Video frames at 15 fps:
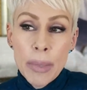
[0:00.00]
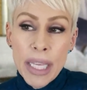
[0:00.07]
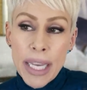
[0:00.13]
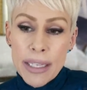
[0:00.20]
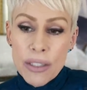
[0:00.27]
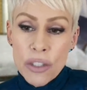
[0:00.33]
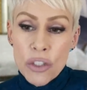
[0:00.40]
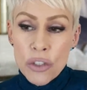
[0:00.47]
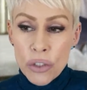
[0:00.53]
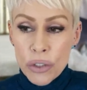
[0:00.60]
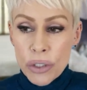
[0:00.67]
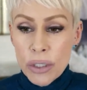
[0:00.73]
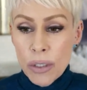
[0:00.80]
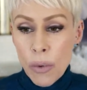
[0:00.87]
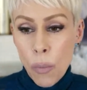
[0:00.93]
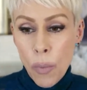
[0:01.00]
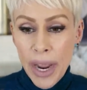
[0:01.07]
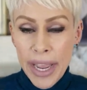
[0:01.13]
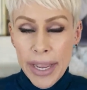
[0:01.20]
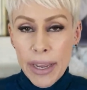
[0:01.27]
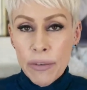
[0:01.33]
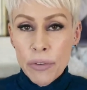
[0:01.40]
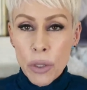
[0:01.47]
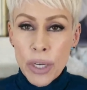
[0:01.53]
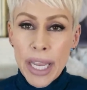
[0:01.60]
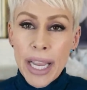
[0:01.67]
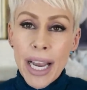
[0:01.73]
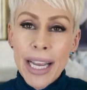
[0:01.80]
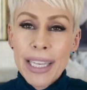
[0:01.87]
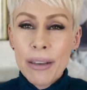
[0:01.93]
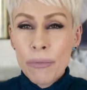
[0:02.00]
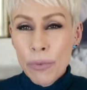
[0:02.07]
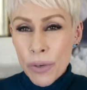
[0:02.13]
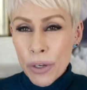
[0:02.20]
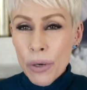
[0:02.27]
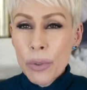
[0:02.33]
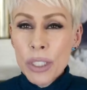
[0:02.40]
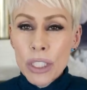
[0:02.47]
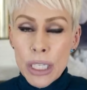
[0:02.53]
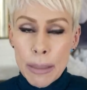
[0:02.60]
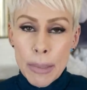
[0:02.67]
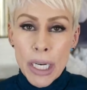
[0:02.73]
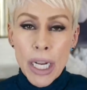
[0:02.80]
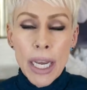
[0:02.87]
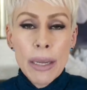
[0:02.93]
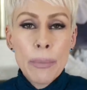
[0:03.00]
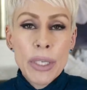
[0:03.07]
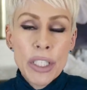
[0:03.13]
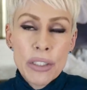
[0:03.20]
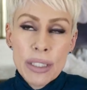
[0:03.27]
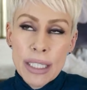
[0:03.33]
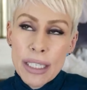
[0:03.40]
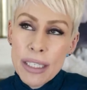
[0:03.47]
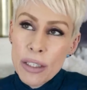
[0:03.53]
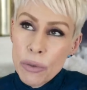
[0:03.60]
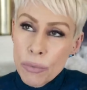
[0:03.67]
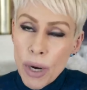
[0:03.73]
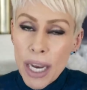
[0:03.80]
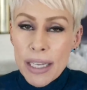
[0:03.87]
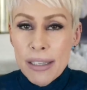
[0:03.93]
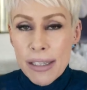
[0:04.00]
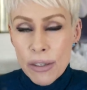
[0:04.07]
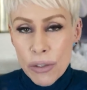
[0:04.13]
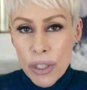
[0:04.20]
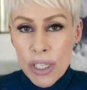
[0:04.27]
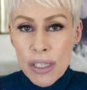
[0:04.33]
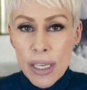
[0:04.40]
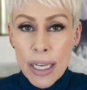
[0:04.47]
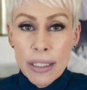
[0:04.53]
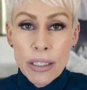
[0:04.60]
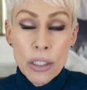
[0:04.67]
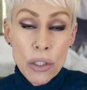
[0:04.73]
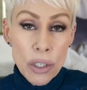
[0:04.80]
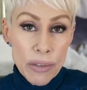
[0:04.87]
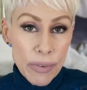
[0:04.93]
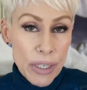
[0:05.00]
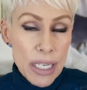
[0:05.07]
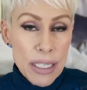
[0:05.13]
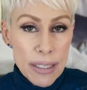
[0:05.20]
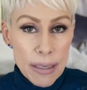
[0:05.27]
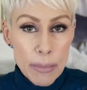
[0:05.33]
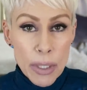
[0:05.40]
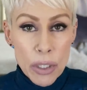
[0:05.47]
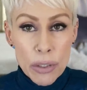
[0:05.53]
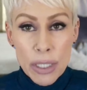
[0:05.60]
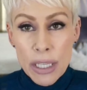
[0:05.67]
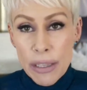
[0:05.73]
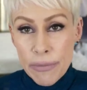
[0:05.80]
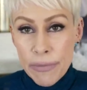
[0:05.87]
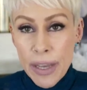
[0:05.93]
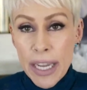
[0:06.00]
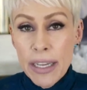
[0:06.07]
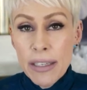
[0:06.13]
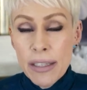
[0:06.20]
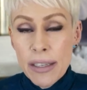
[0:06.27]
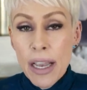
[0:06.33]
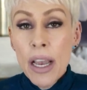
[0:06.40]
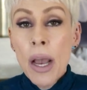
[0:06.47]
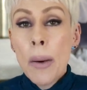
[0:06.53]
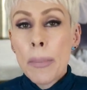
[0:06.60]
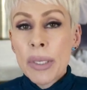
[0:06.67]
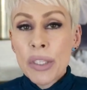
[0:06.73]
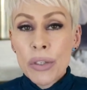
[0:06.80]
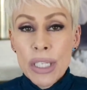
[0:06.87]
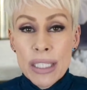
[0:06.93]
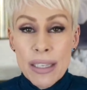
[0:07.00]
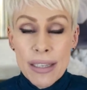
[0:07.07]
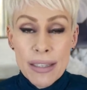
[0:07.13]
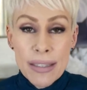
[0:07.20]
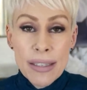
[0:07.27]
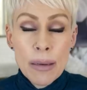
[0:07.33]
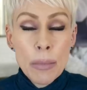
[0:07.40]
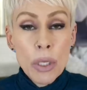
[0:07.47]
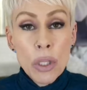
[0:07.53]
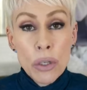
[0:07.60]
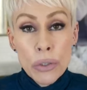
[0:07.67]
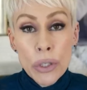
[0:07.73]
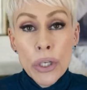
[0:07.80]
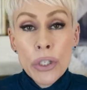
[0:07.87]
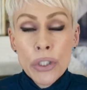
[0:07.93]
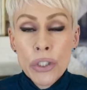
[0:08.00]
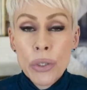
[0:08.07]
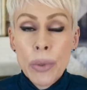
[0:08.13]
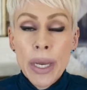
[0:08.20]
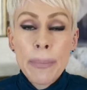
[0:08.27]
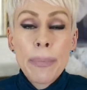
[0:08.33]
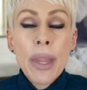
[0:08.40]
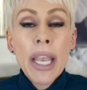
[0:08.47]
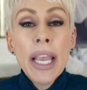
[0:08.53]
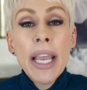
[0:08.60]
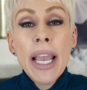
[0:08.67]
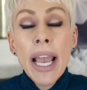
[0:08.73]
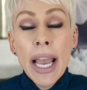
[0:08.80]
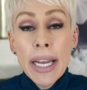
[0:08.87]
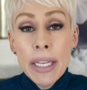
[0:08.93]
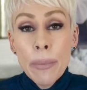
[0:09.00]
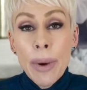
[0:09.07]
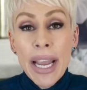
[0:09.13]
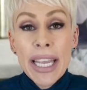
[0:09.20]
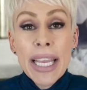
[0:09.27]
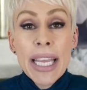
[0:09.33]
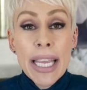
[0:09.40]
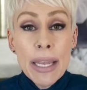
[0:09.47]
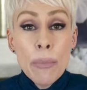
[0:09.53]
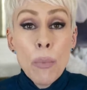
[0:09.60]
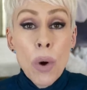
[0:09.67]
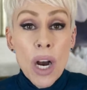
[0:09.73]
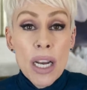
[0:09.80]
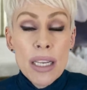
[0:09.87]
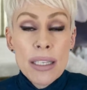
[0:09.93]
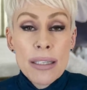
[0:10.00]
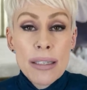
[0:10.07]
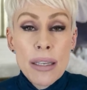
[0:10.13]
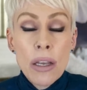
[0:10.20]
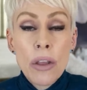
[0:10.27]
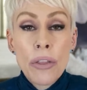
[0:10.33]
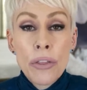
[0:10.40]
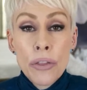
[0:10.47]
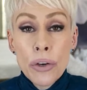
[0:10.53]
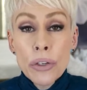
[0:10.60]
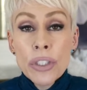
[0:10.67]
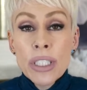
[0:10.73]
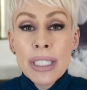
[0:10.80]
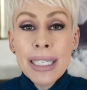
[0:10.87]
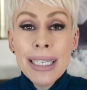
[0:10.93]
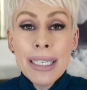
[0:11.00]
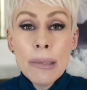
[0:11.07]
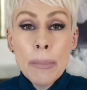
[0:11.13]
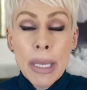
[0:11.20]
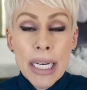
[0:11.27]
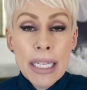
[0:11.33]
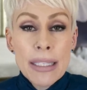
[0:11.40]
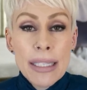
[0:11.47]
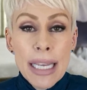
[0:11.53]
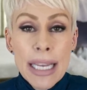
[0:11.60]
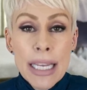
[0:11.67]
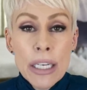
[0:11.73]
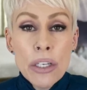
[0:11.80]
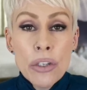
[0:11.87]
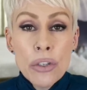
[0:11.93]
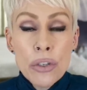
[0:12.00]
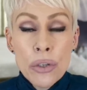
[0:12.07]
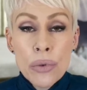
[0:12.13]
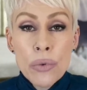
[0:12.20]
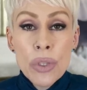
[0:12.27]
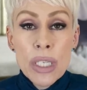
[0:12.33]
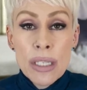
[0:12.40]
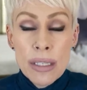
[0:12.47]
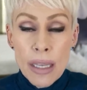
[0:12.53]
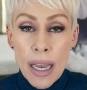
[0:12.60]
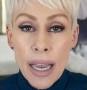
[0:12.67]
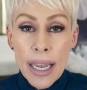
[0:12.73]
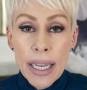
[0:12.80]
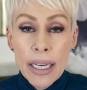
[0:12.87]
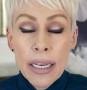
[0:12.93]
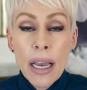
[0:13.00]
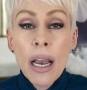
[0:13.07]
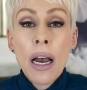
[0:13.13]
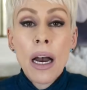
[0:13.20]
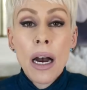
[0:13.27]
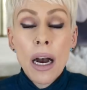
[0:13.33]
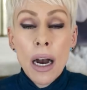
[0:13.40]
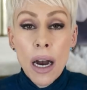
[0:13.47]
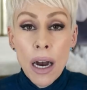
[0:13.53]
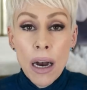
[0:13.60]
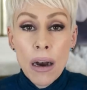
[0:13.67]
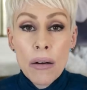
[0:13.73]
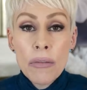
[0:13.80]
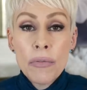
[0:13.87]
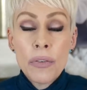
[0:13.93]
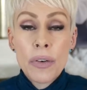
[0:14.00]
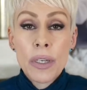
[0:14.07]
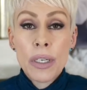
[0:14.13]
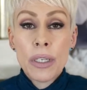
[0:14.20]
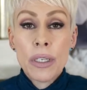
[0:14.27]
He has certain way of looking. Virgo and Gemini, when you see it in the rising or the sun, can look very similar in the face, but there is a similar look to it. Anyway, he was 13 minutes into the sign of